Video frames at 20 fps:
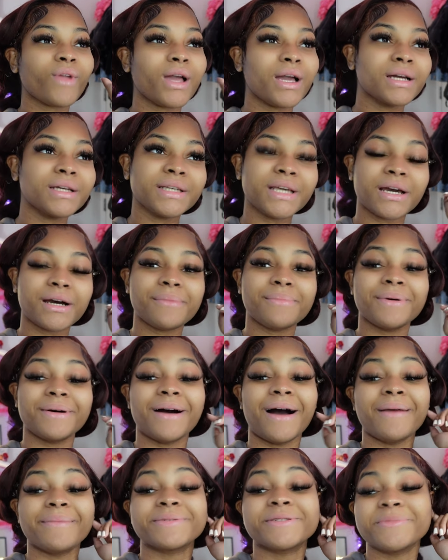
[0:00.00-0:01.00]
yeah, but
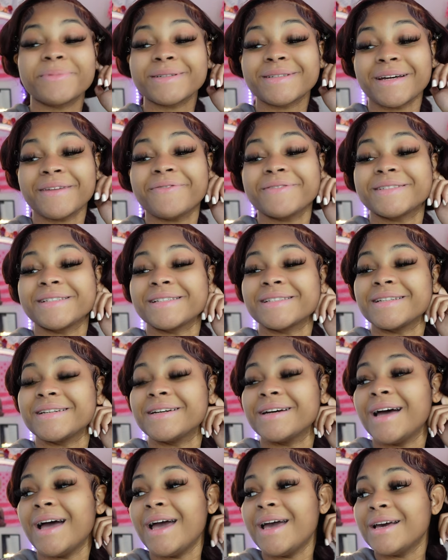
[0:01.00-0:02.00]
I'm super excited for SZA, so
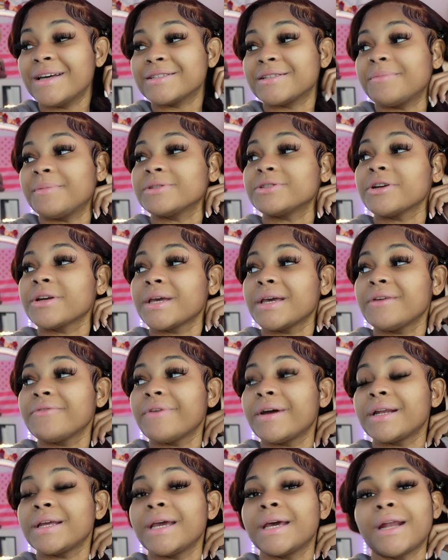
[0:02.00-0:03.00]
I'm about to start getting
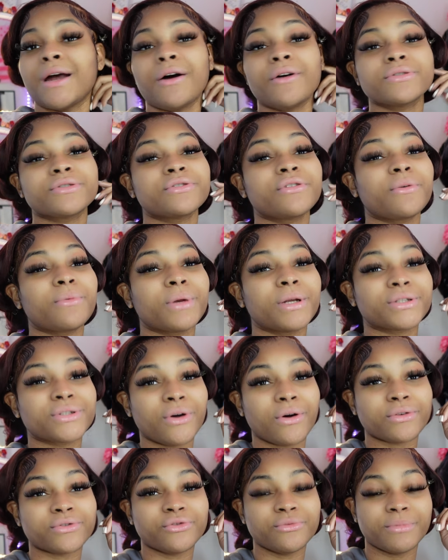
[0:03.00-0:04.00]
ready. And I also don't want to
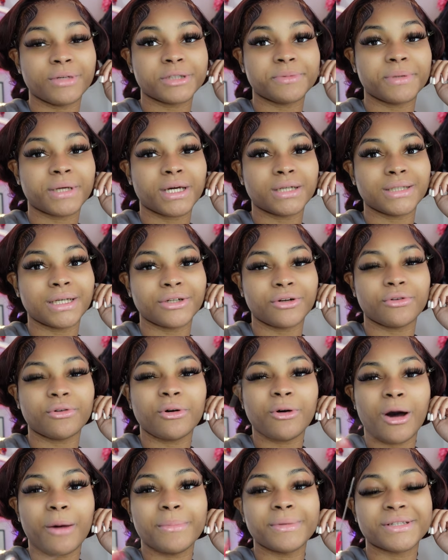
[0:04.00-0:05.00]
talk too much because I don't
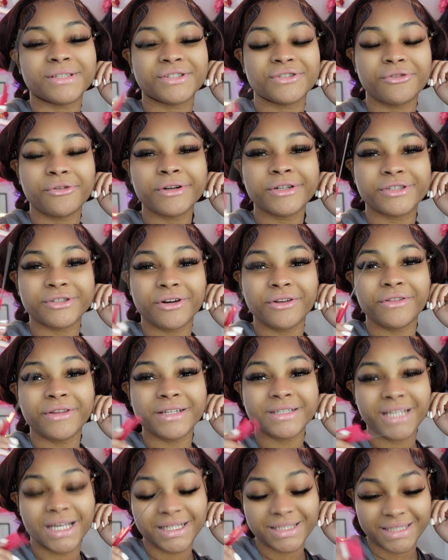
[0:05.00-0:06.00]
know how much storage is on
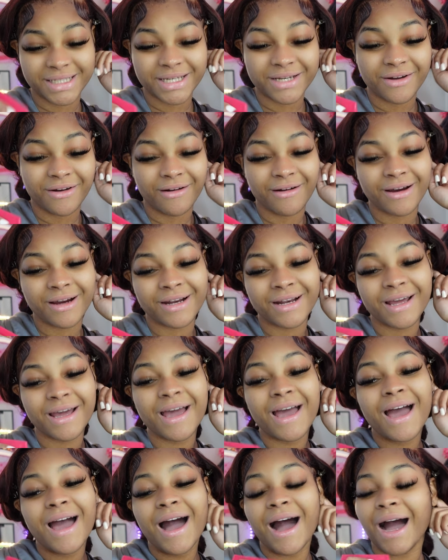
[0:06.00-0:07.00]
this SD card.
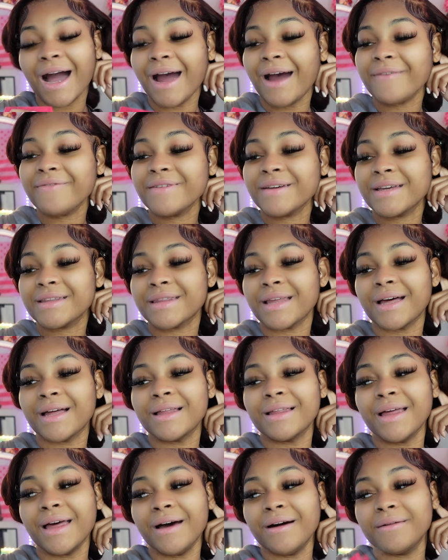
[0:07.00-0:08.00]
I have to get
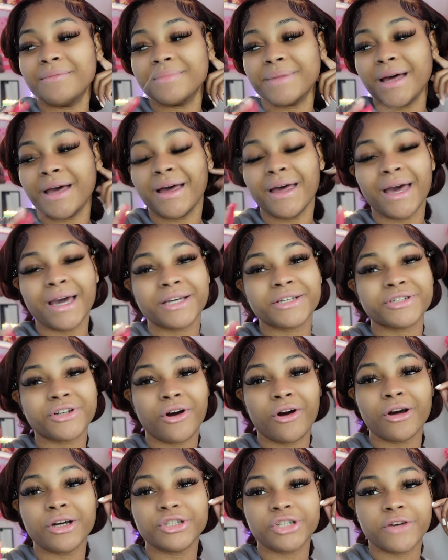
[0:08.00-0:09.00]
that extra
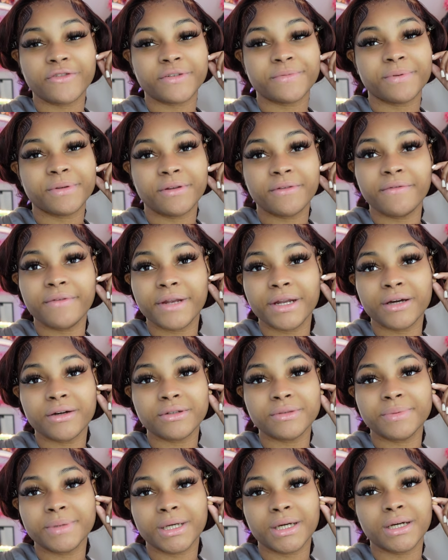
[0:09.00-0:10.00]
hard drive to put the
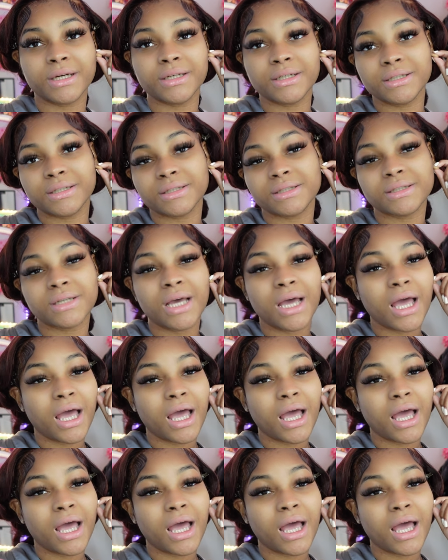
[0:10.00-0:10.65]
videos because